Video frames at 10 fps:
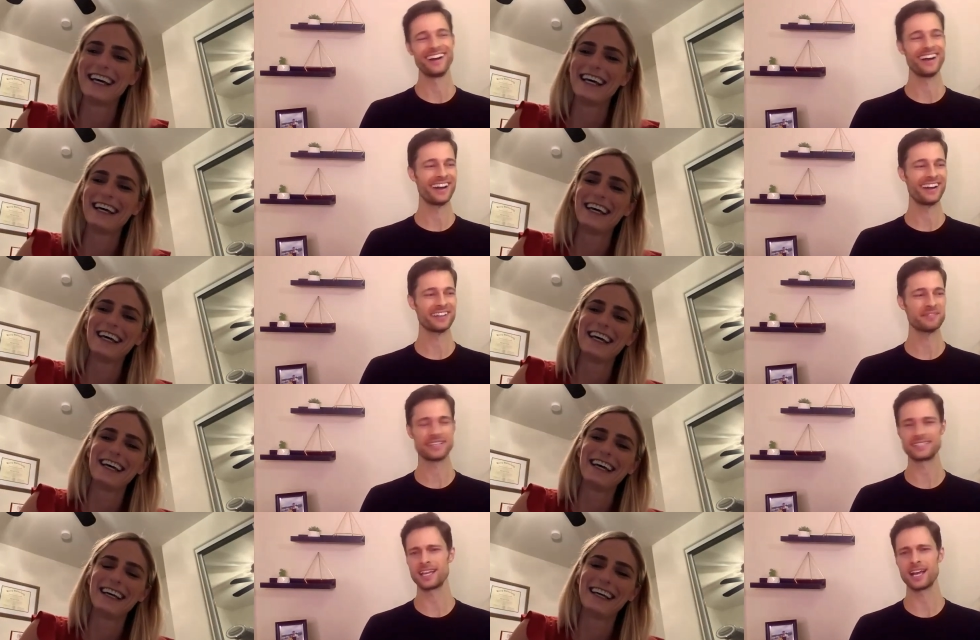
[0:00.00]
Speaker 1: uh,
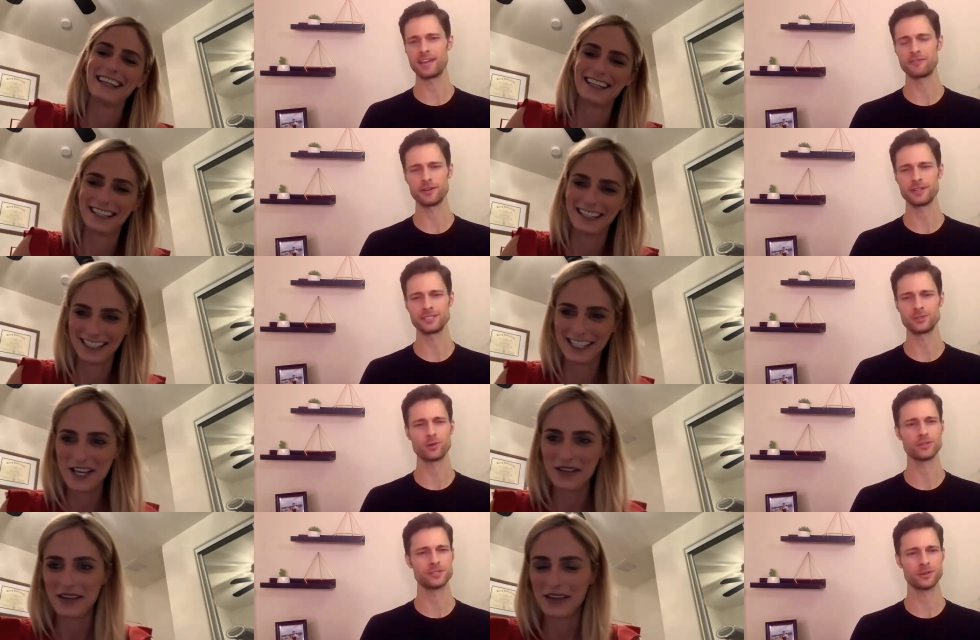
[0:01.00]
because yeah, I've heard these
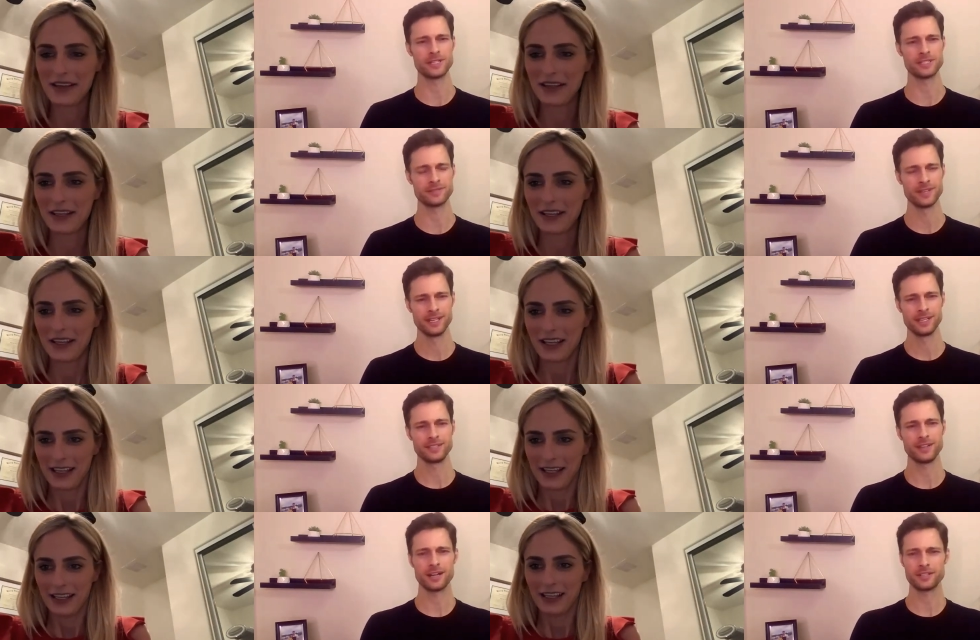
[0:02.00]
horror stories of
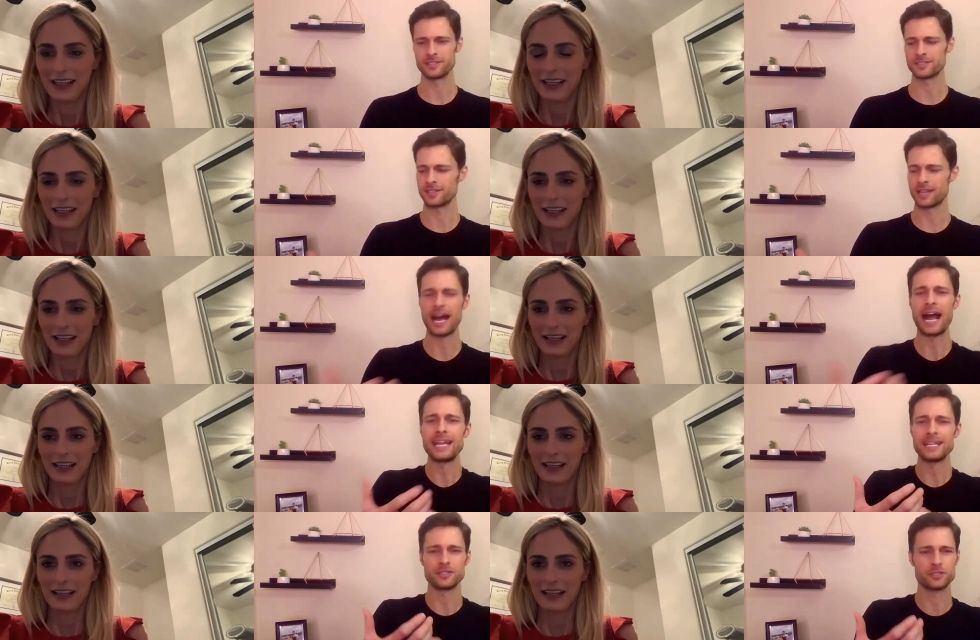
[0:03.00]
doctors
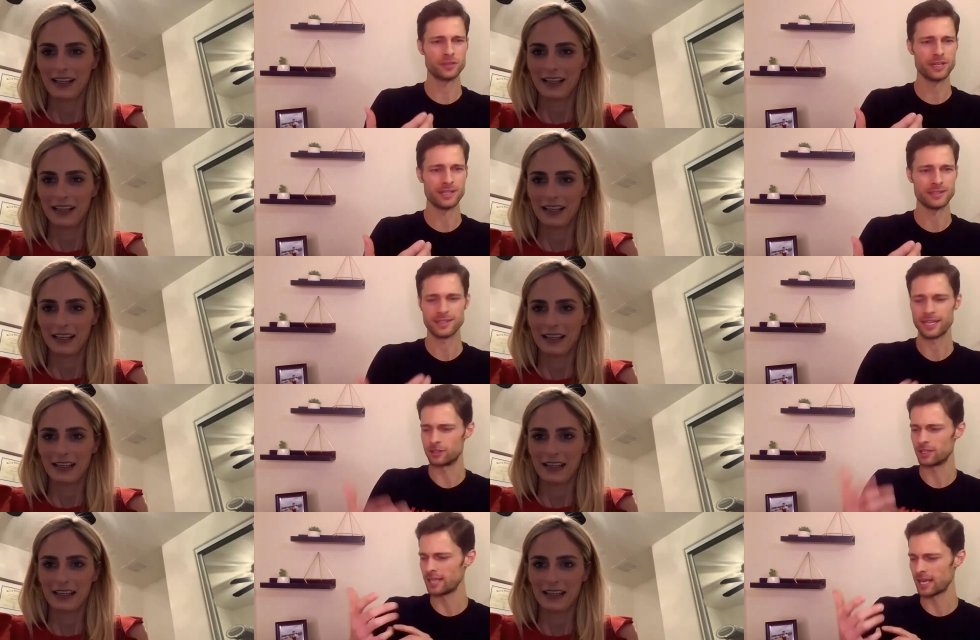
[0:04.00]
hiding the screens, like
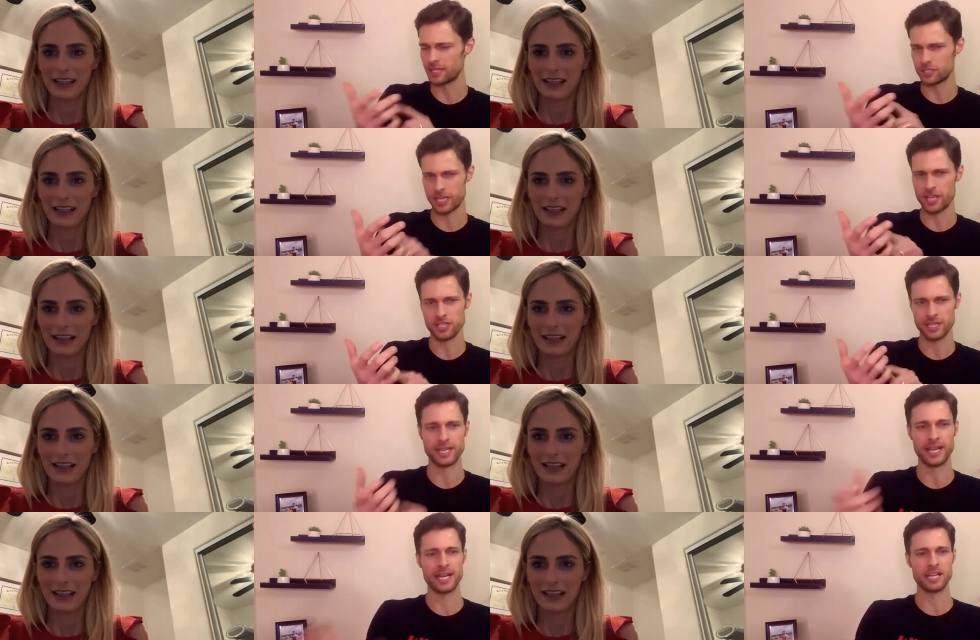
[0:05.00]
looking at it, changing it,
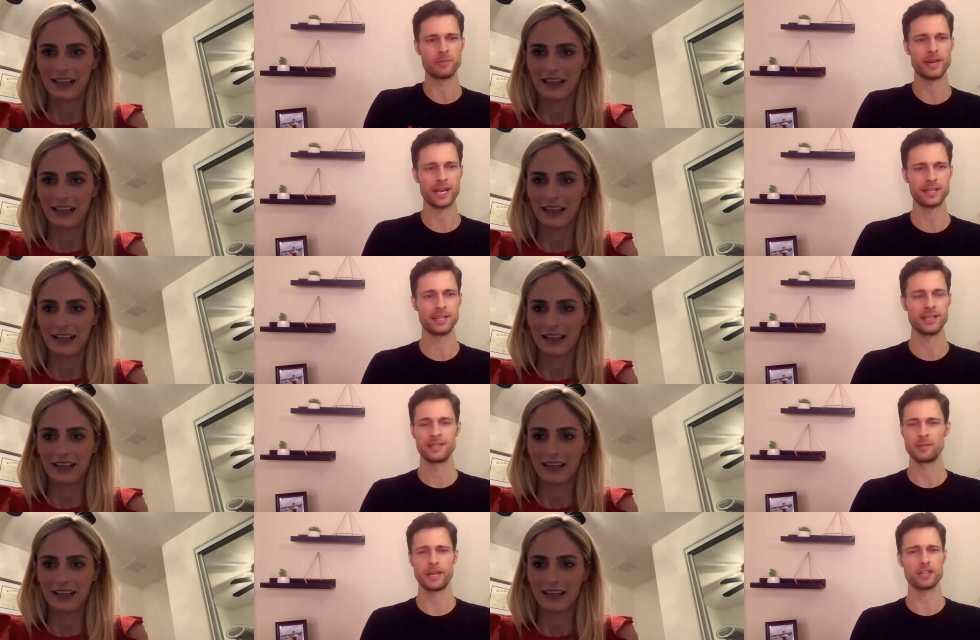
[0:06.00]
and handing it back, and the,
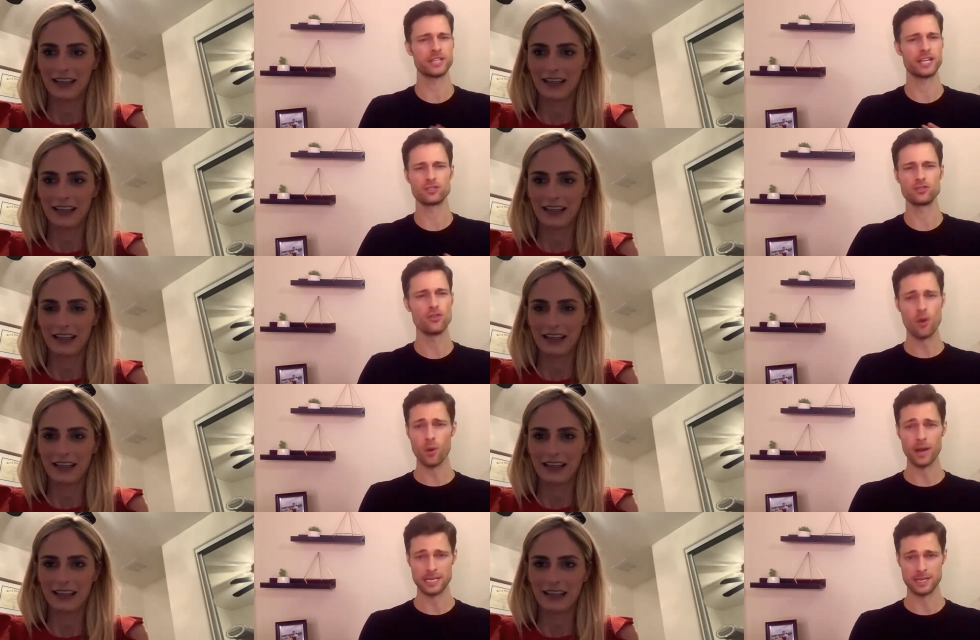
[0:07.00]
the patient has
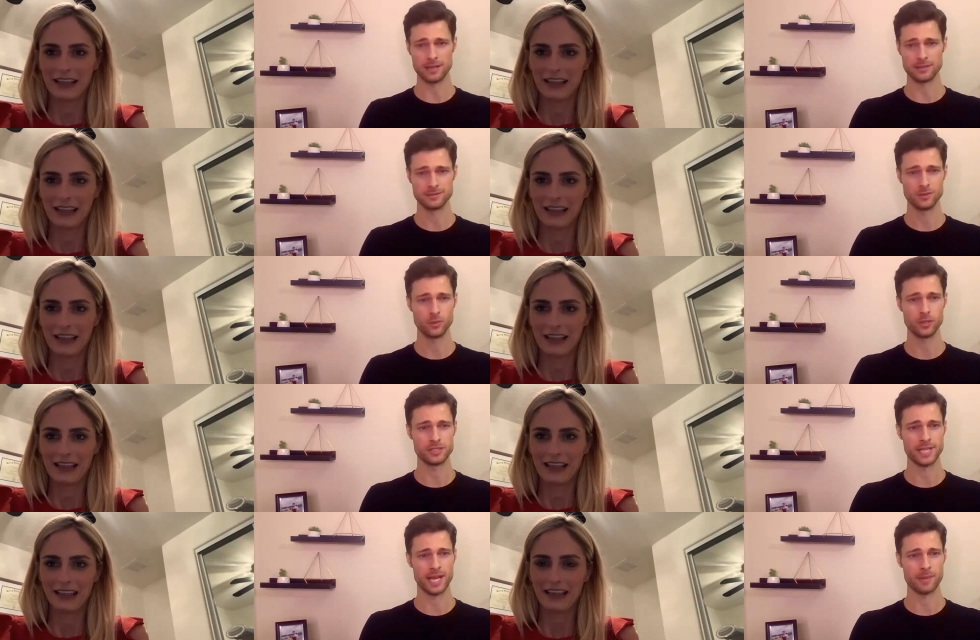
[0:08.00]
no idea what
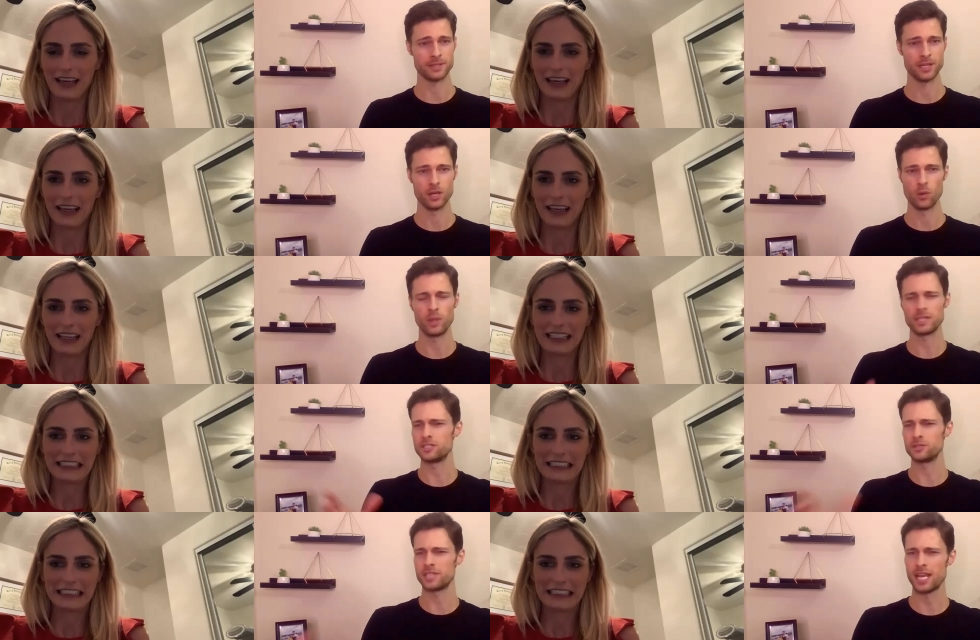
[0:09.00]
just happened. Yeah. What did
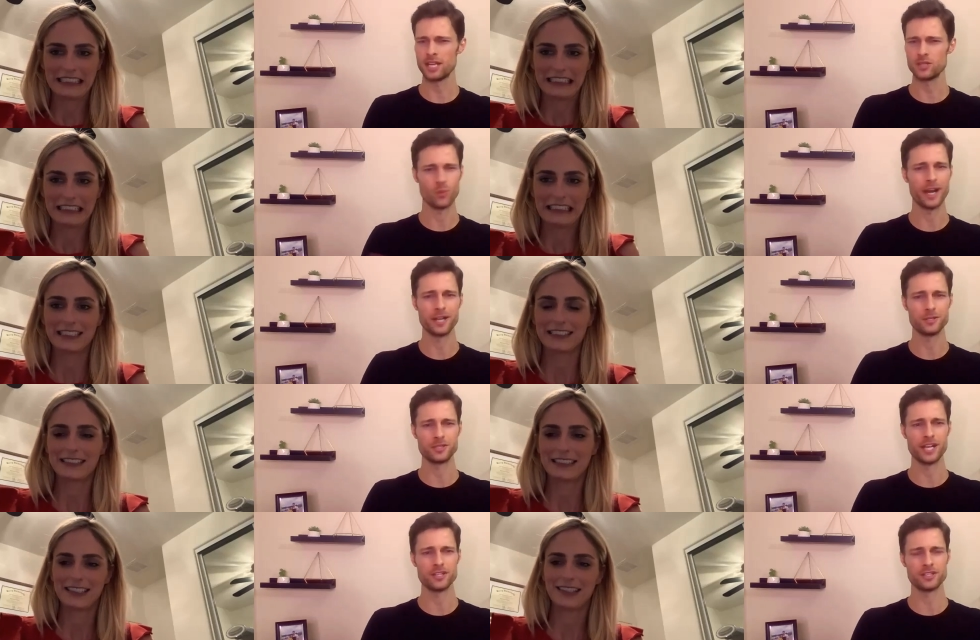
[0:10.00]
you change? Why did you
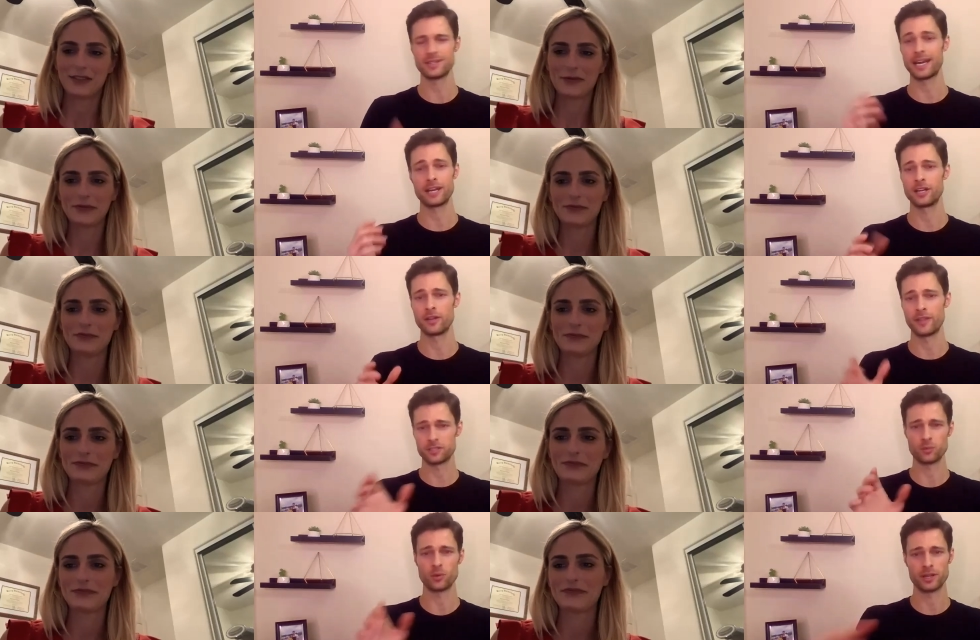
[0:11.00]
change it? I don't know. That
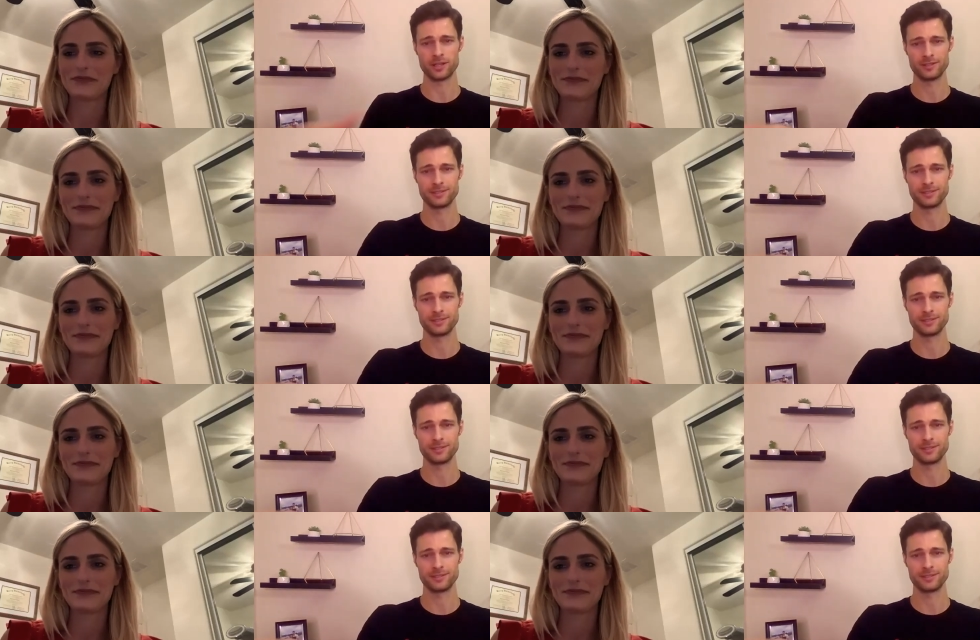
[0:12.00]
should work.